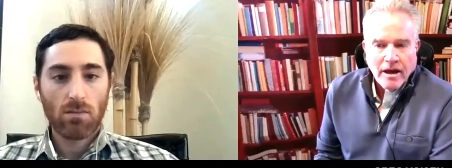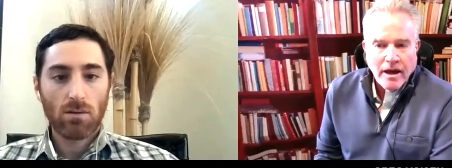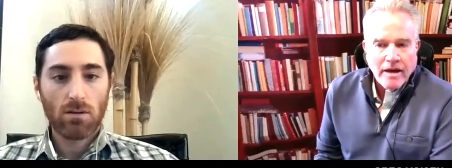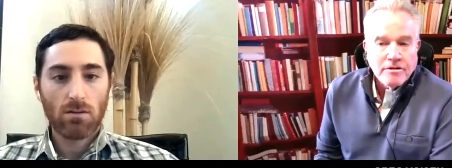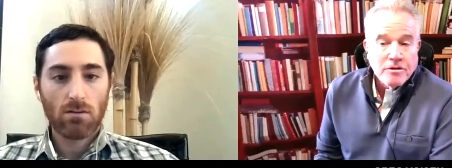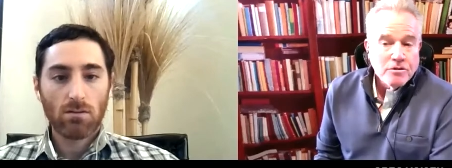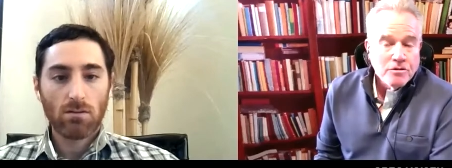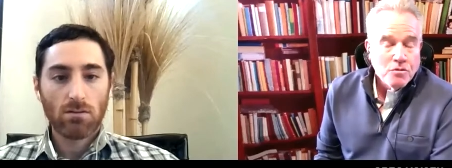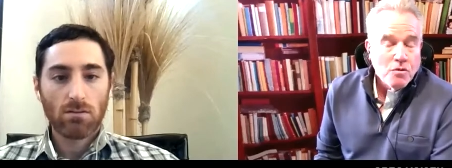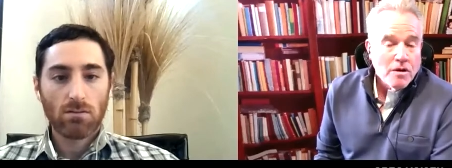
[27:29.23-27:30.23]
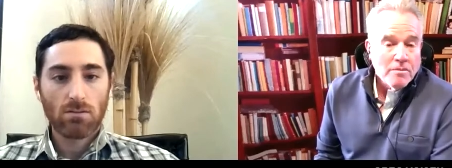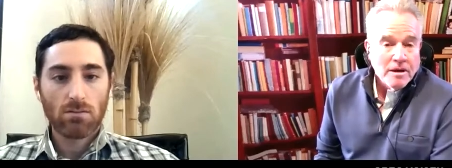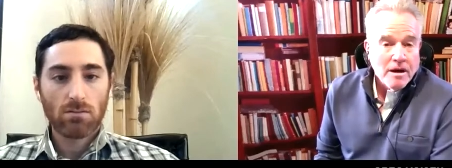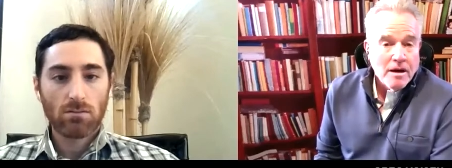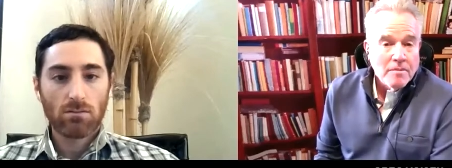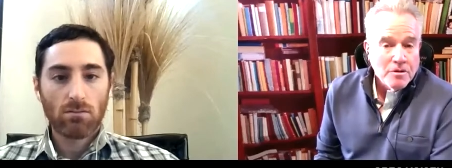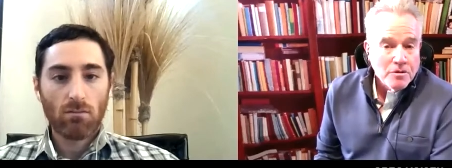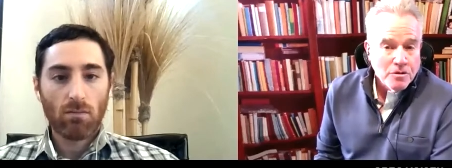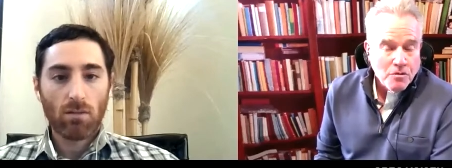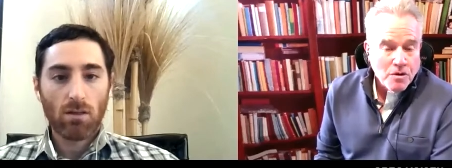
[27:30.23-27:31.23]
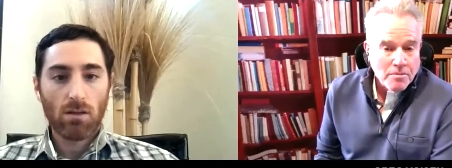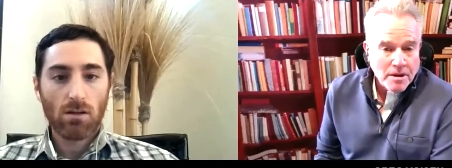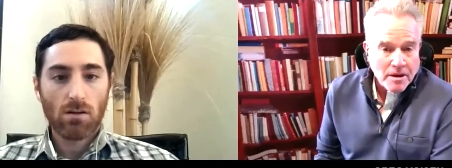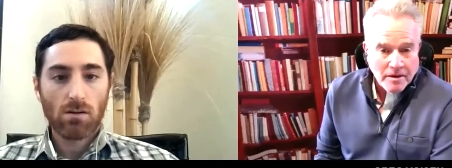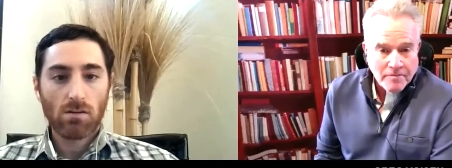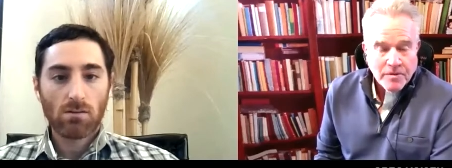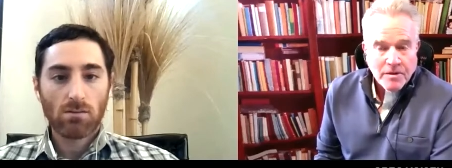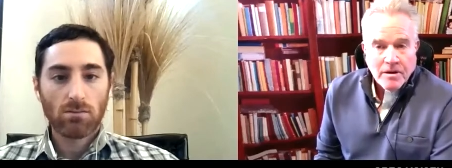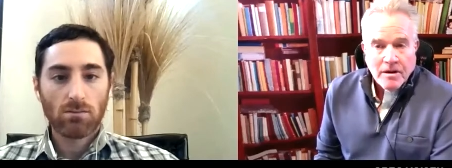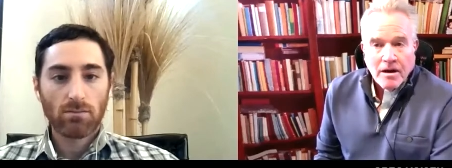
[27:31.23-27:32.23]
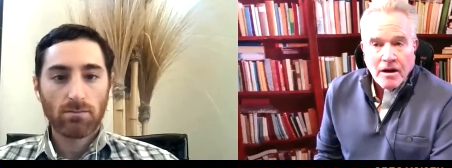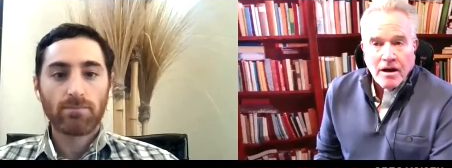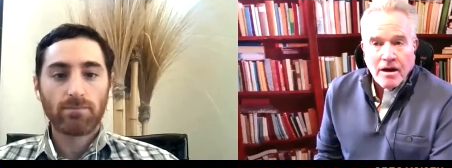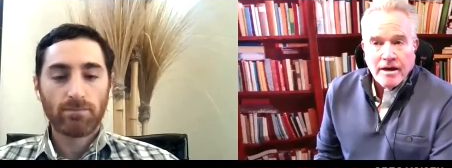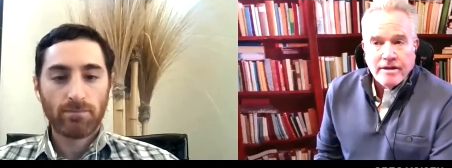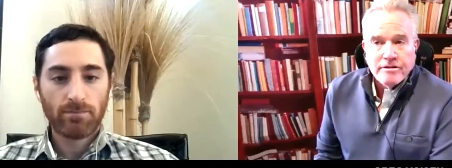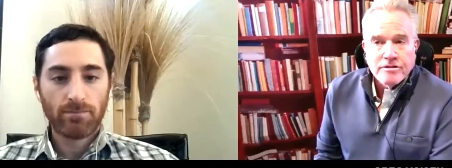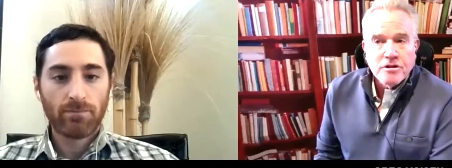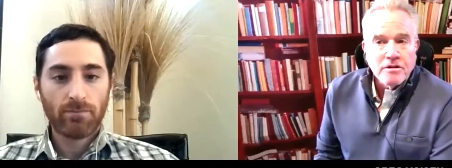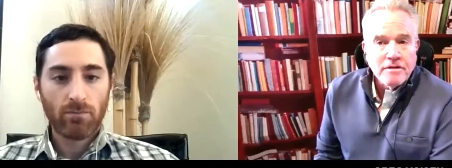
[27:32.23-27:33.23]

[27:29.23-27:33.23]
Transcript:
Speaker 1: and to who you want to become and who you want to be. Uh, and you start